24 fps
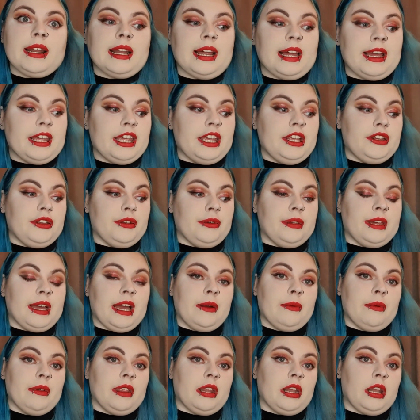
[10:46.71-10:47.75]
like you do get
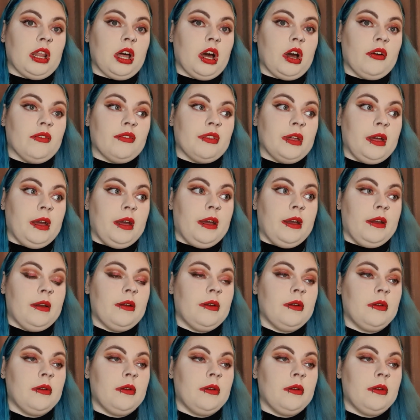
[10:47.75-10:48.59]
with a lot of the